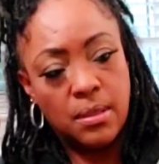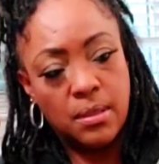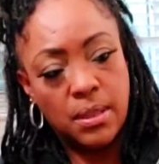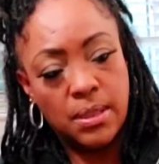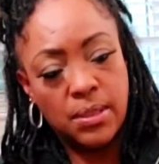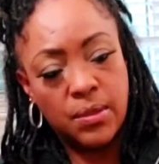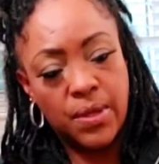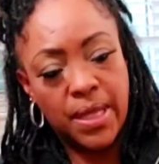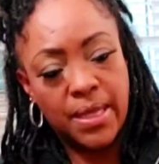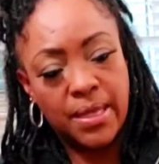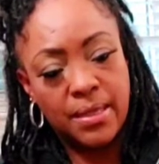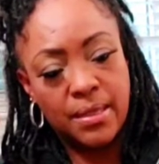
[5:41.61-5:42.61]
Let's go
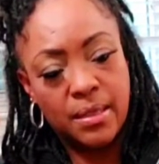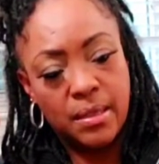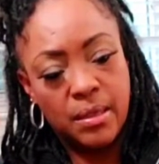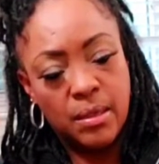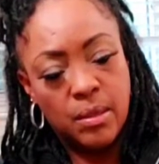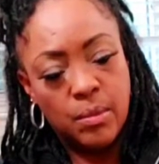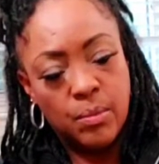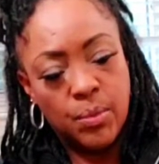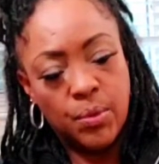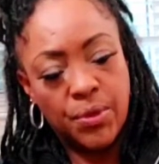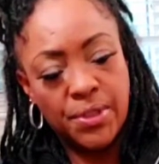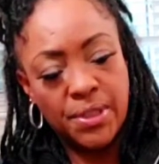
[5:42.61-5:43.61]
ahead and
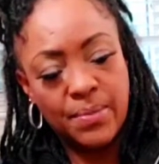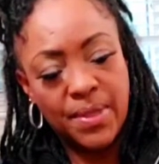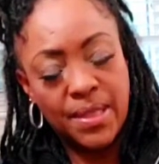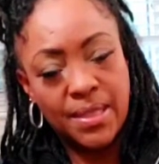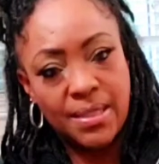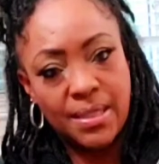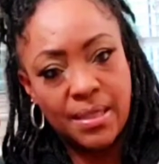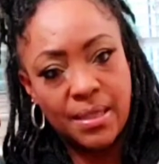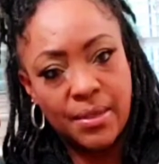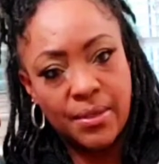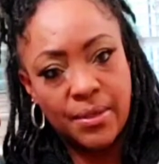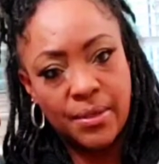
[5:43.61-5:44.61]
pour some of this in
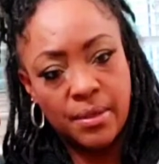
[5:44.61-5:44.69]
here.